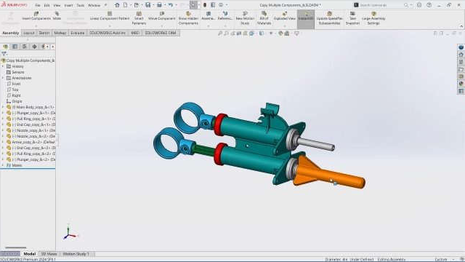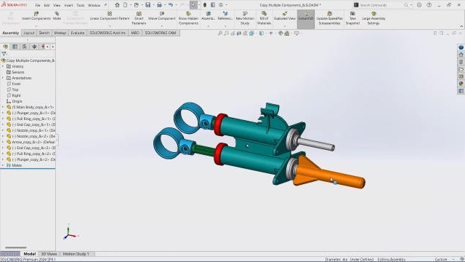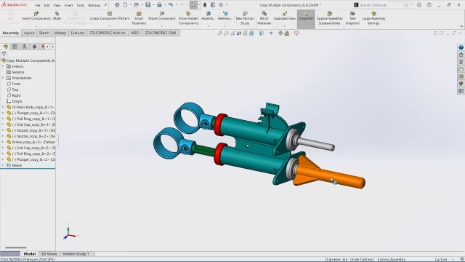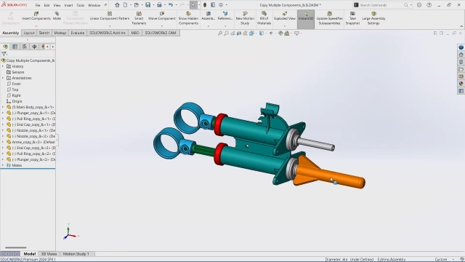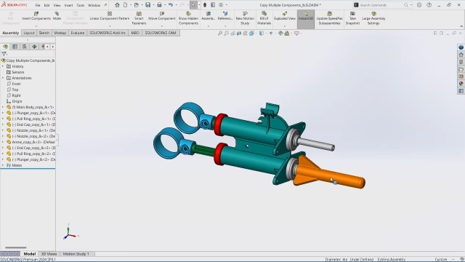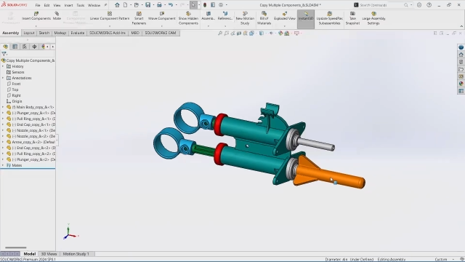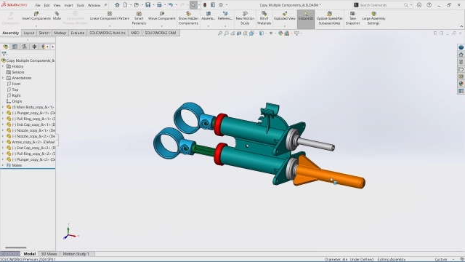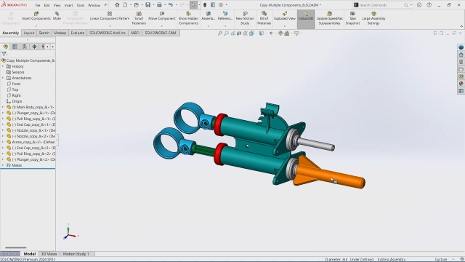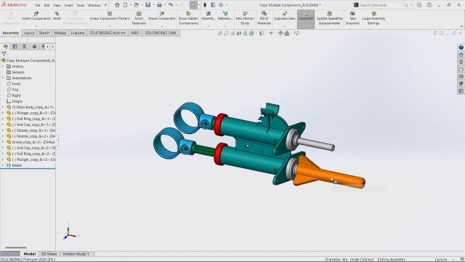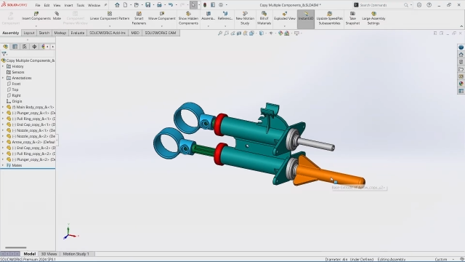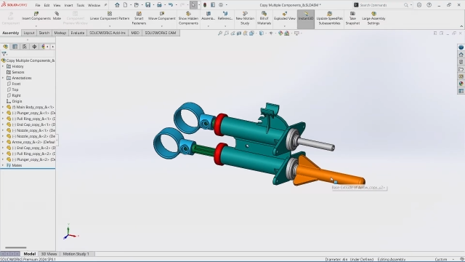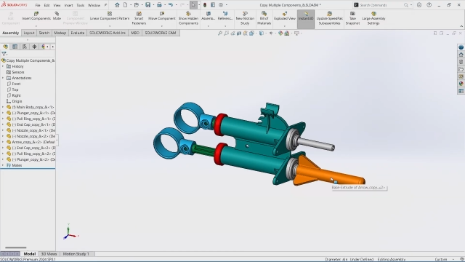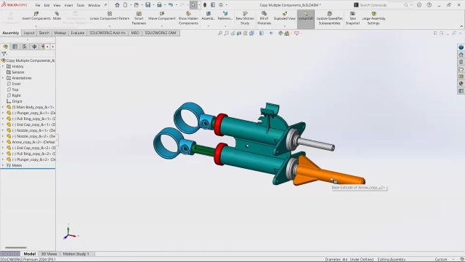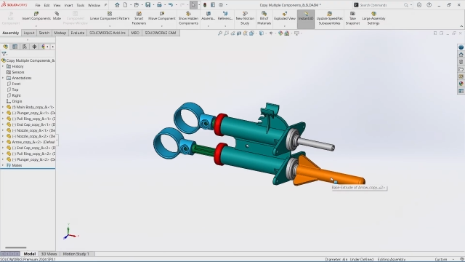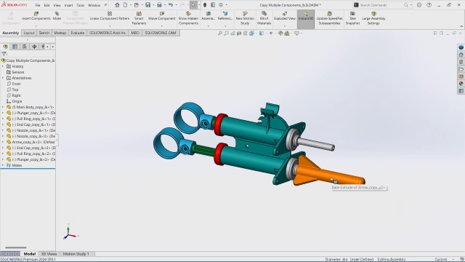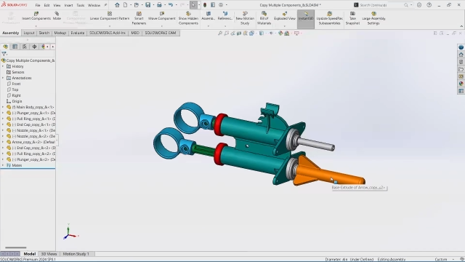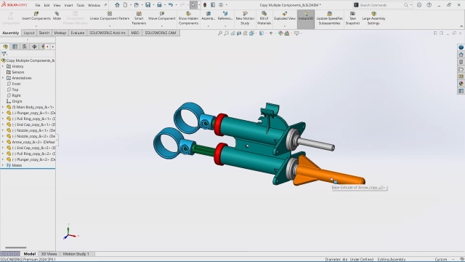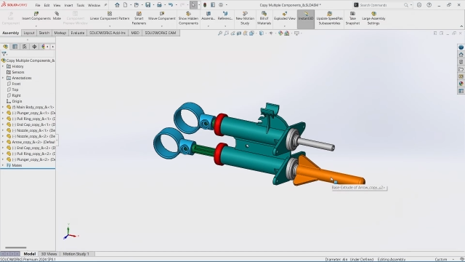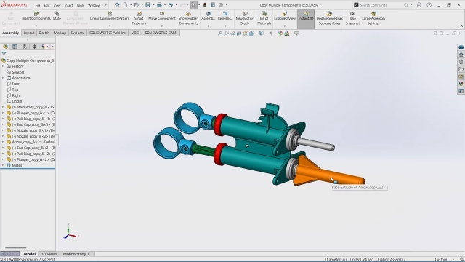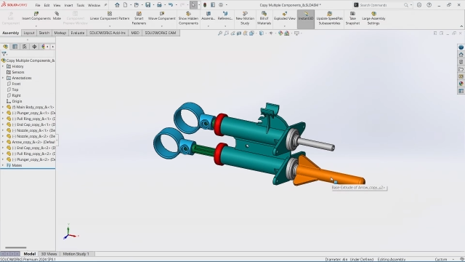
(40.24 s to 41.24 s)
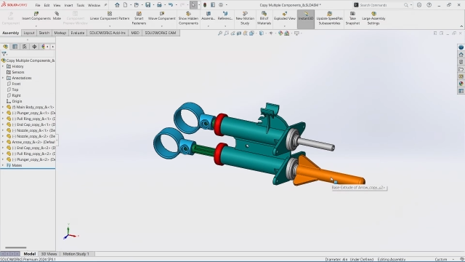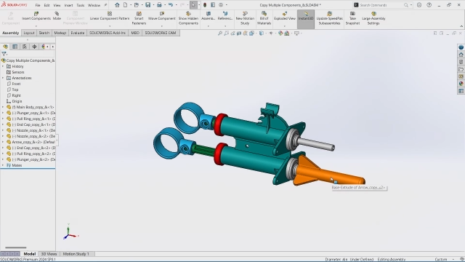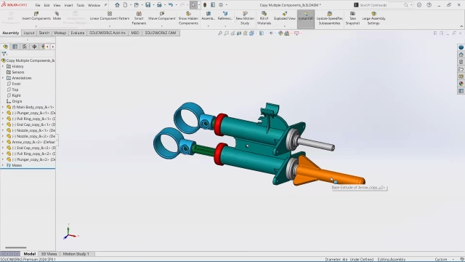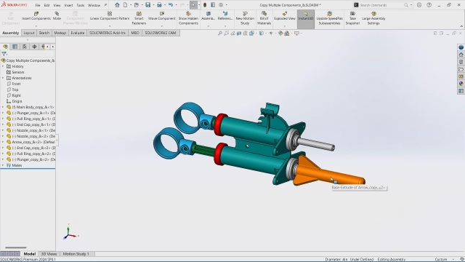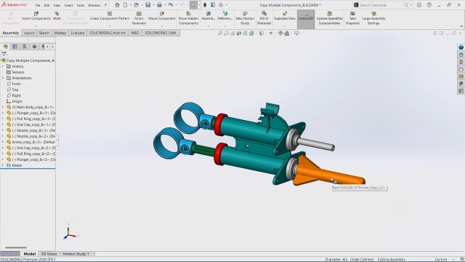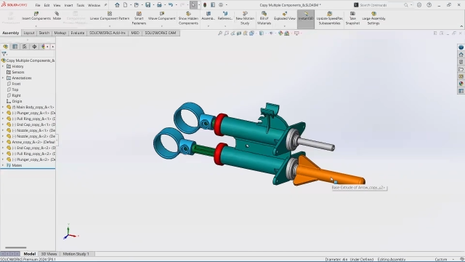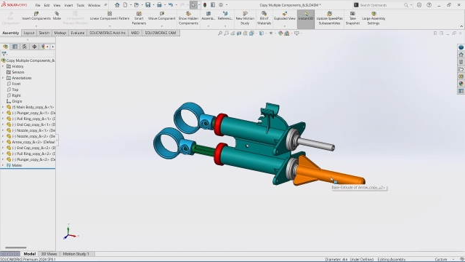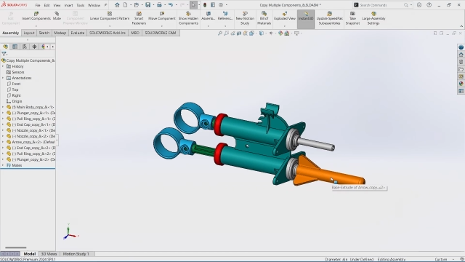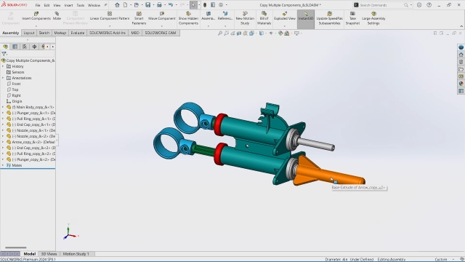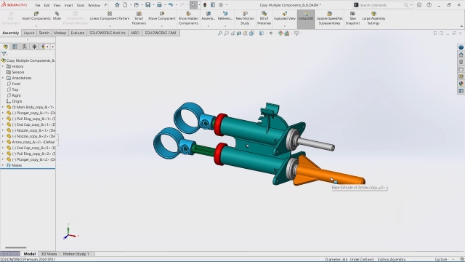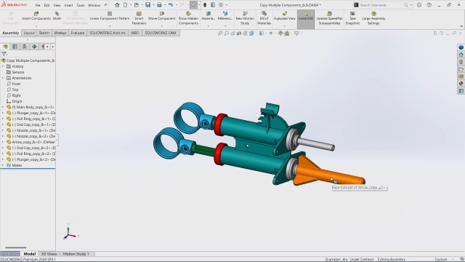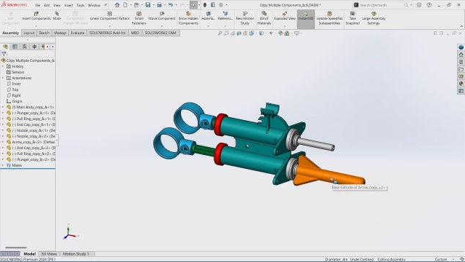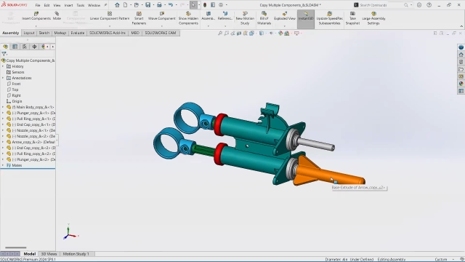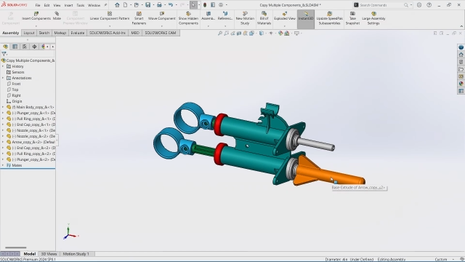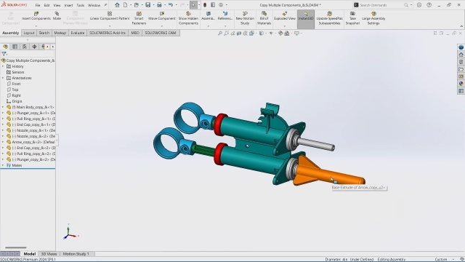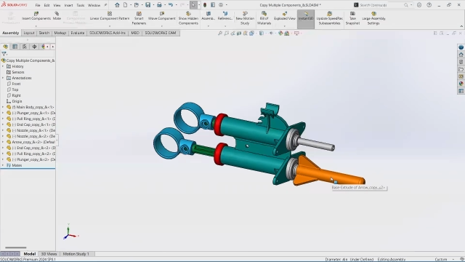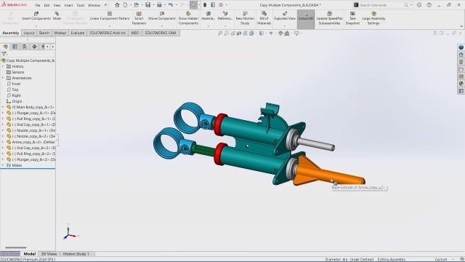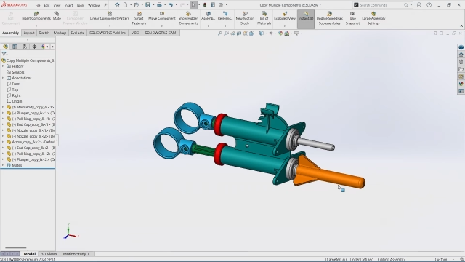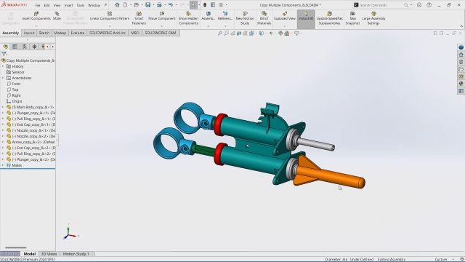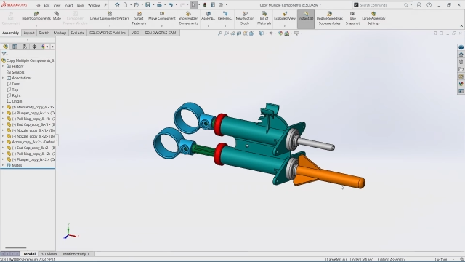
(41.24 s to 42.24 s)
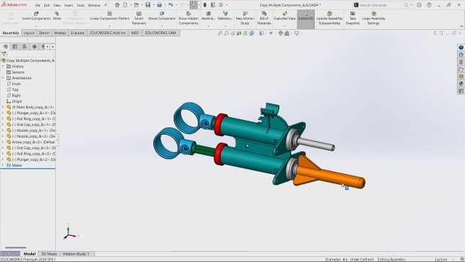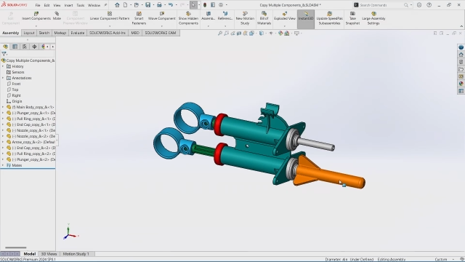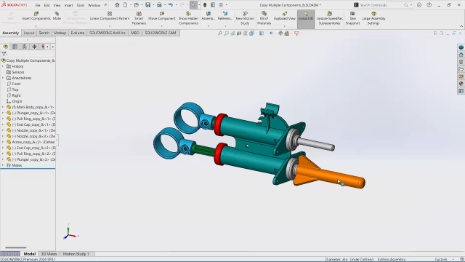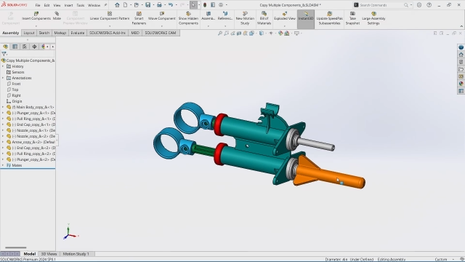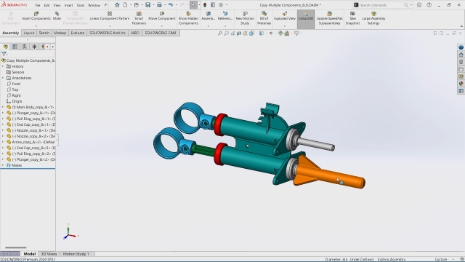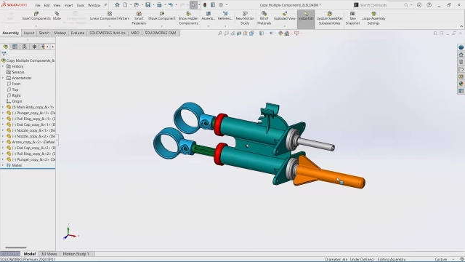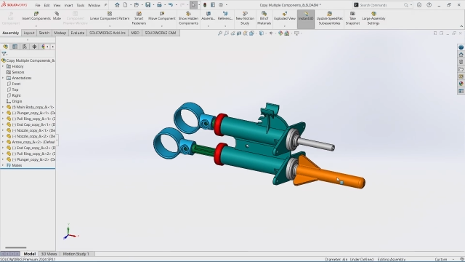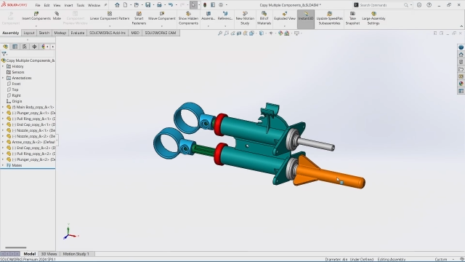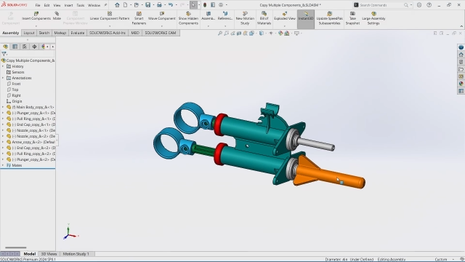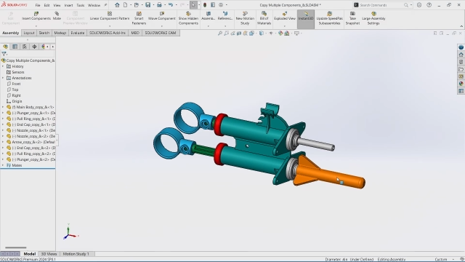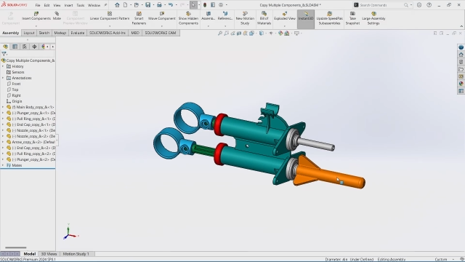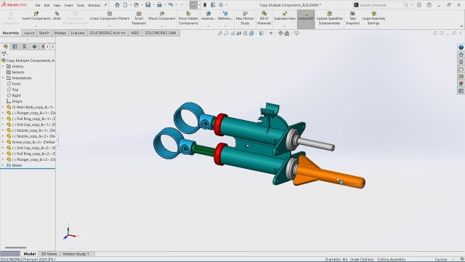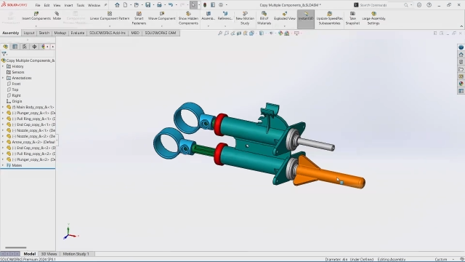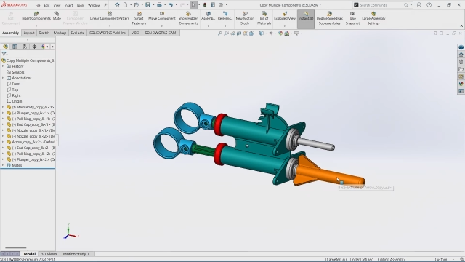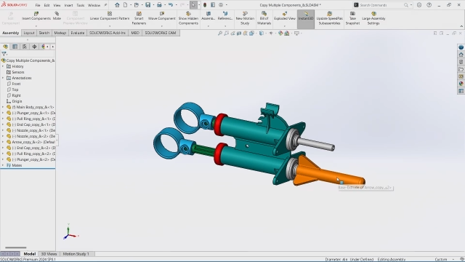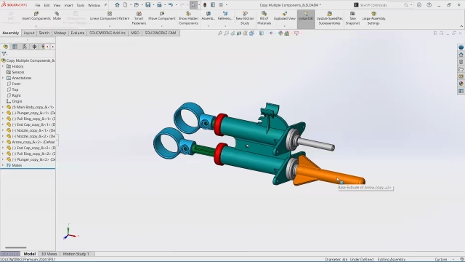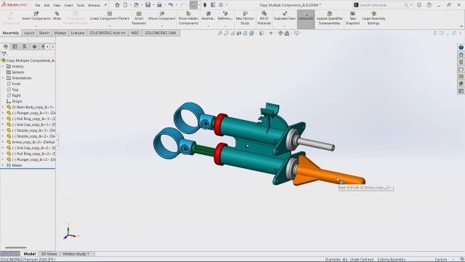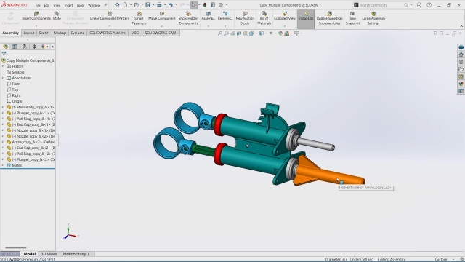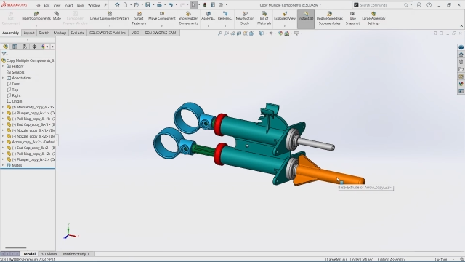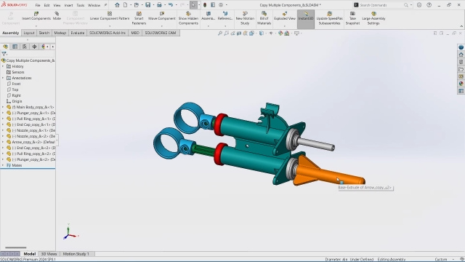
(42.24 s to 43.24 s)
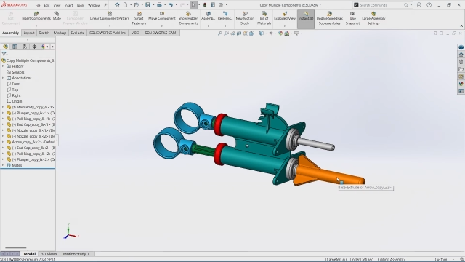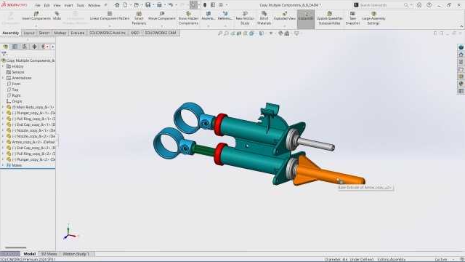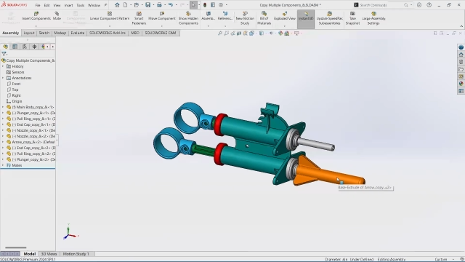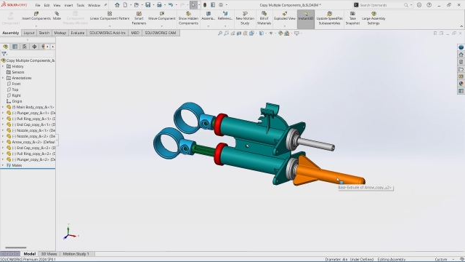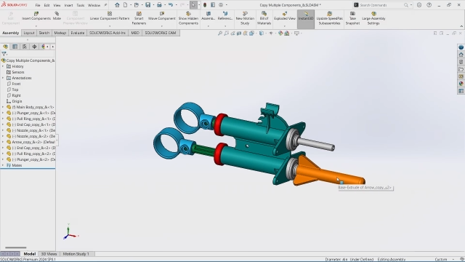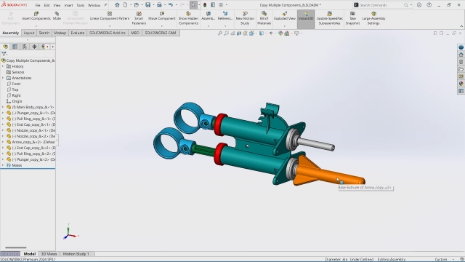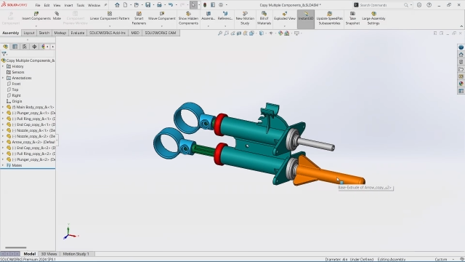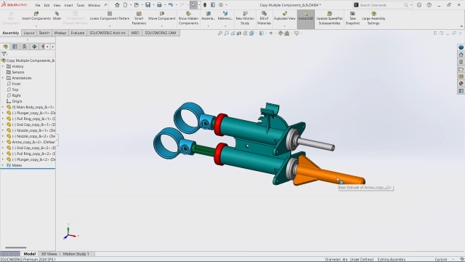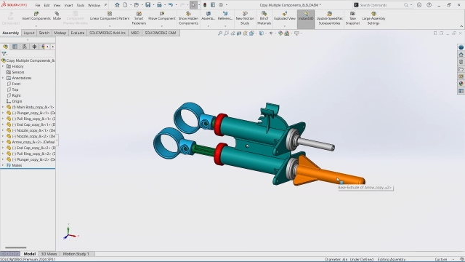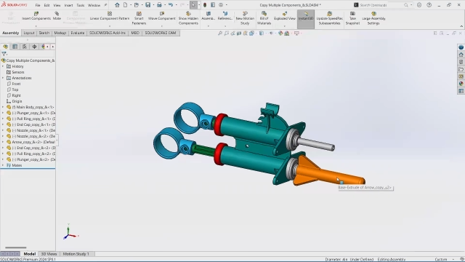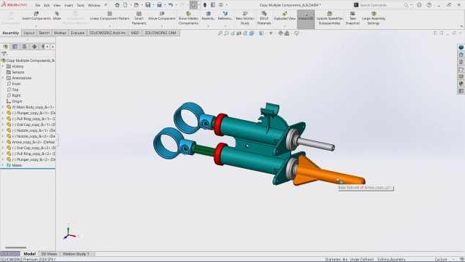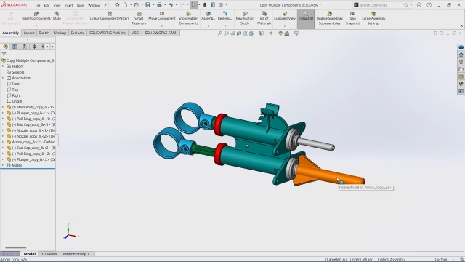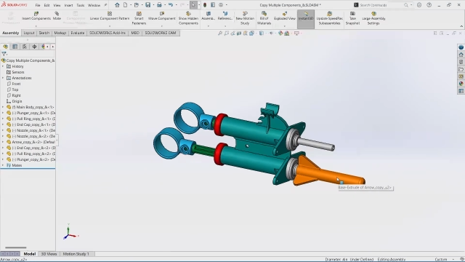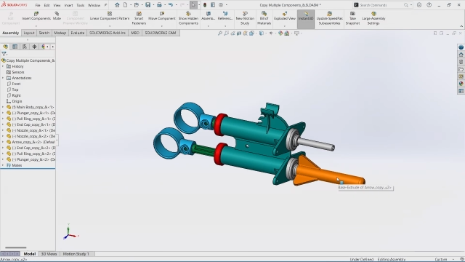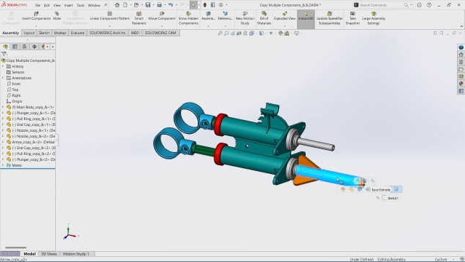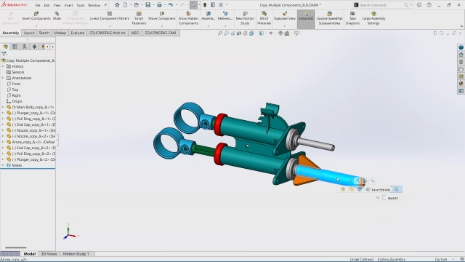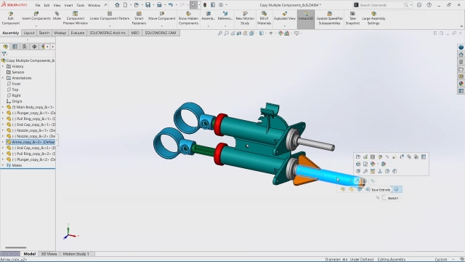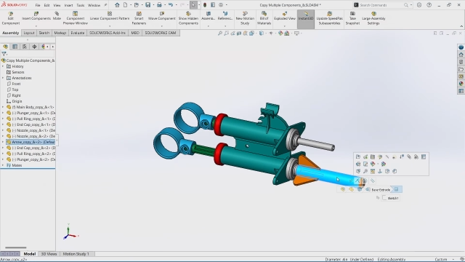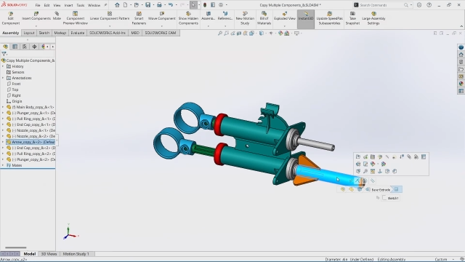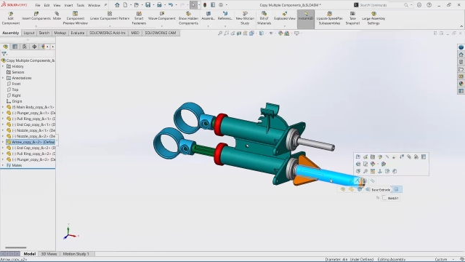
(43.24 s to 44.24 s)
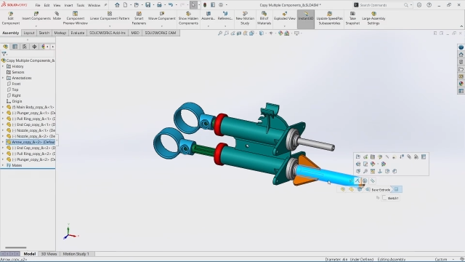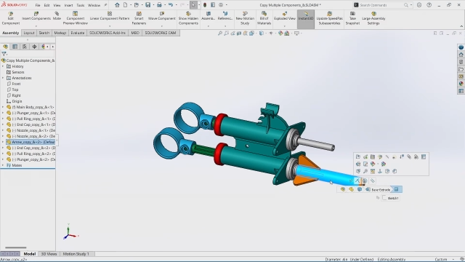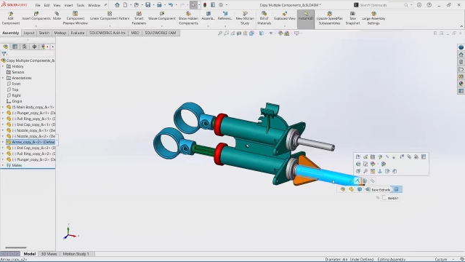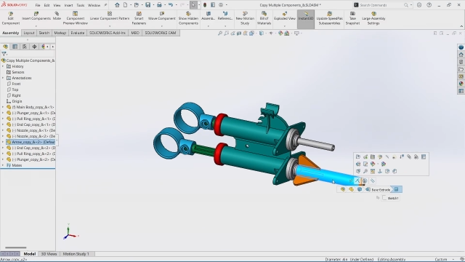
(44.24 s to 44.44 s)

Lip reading: Nobody's mouth can be seen.